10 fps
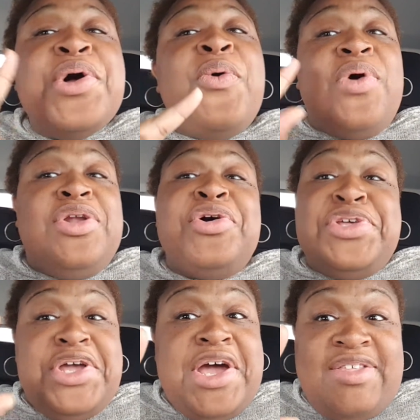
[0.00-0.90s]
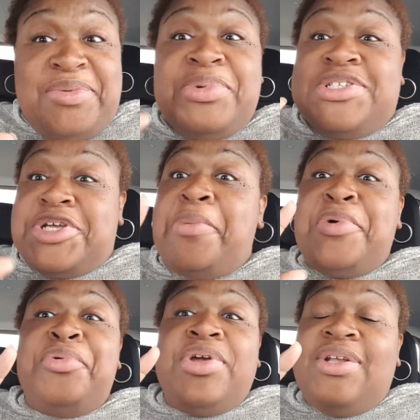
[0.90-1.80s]
One or the other, but something
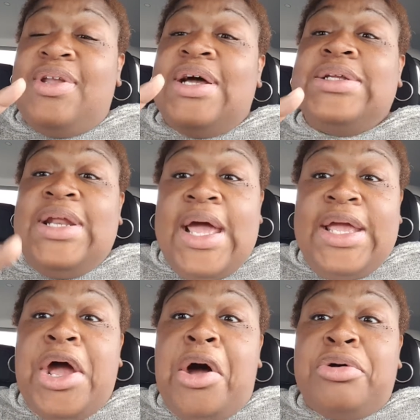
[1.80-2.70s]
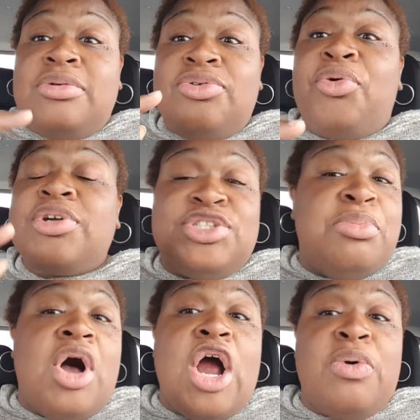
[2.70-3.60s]
gonna get done today, y'all, or
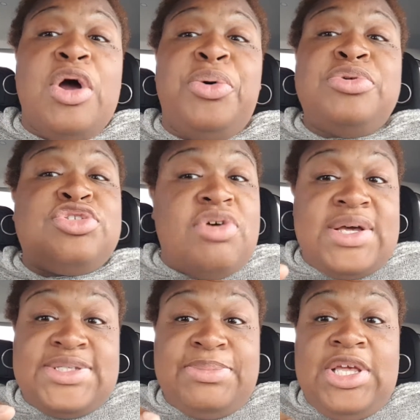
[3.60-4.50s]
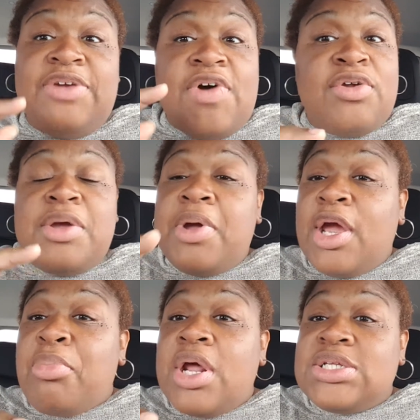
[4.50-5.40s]
tomorrow. Trust me. If I don't get my
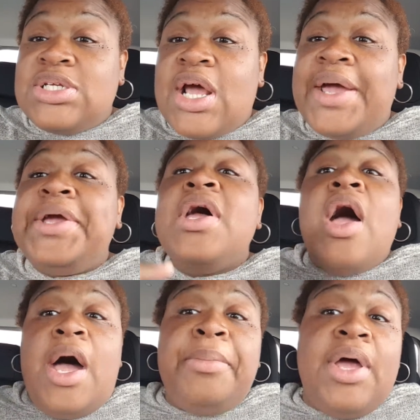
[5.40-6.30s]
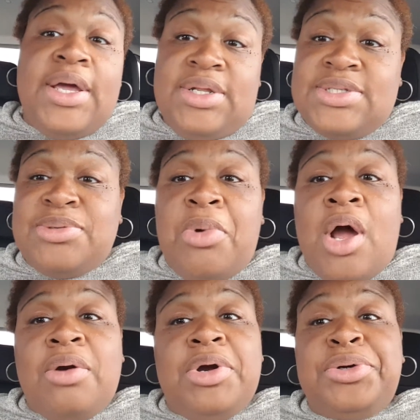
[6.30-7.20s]
hair braided tonight, I'm cutting it
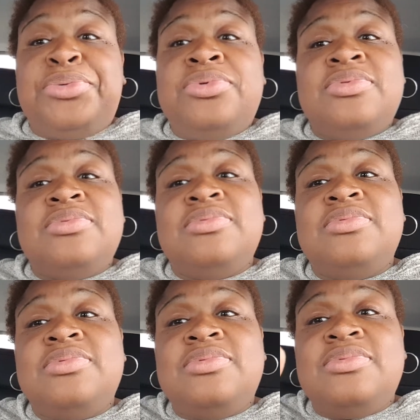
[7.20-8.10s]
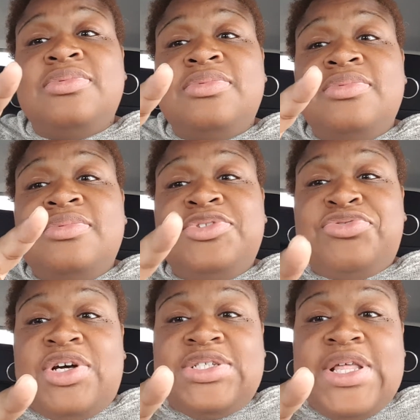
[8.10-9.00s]
tomorrow.
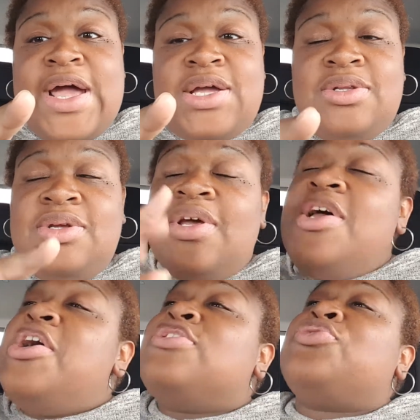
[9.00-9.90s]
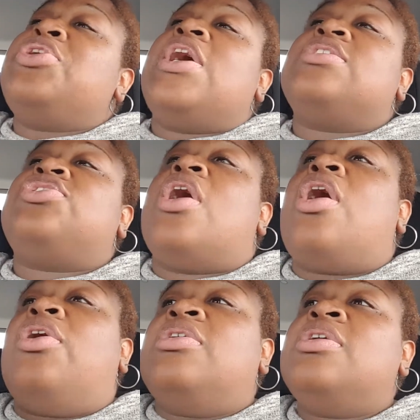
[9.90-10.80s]
Trust that. So yes,
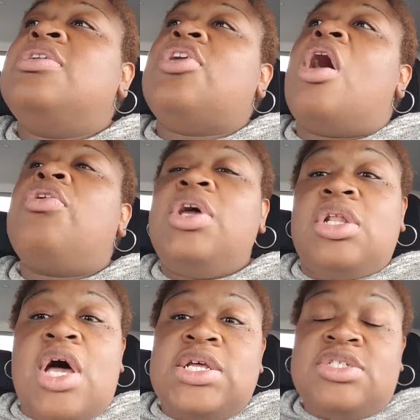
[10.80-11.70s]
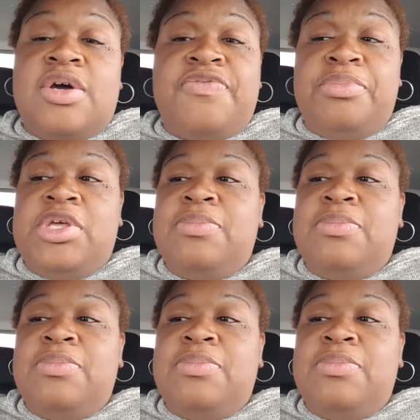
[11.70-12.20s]
y'all, y'all gonna get a lot of stuff from me